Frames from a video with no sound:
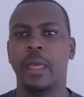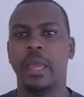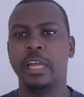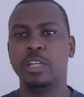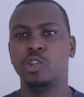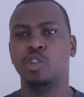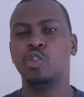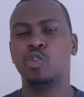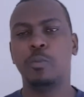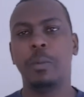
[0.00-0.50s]

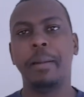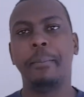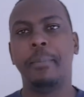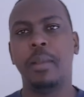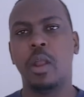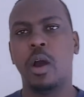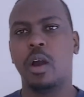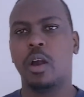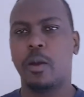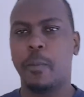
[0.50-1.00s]
head on to my
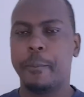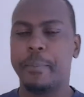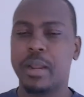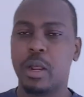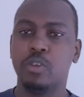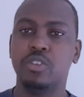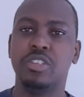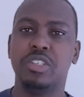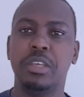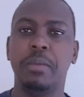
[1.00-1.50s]
blog,
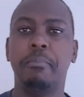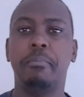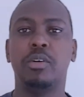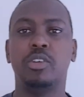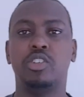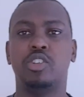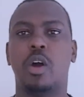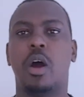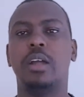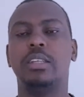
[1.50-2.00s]

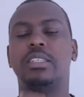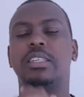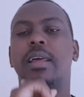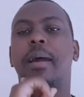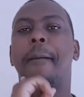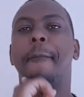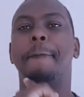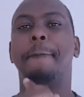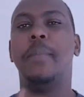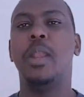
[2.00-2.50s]

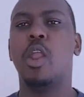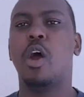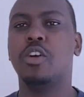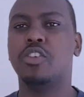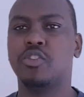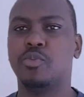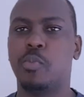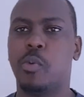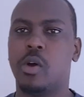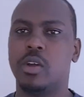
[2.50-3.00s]

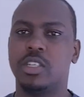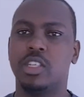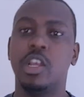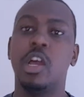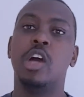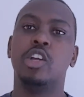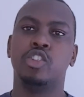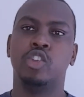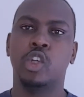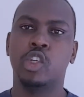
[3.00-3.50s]

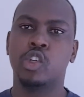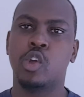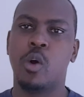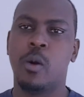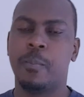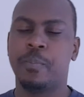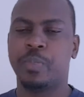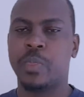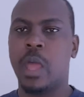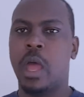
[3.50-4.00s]

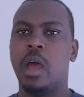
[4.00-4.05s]
proudzimbo.blogspot.com.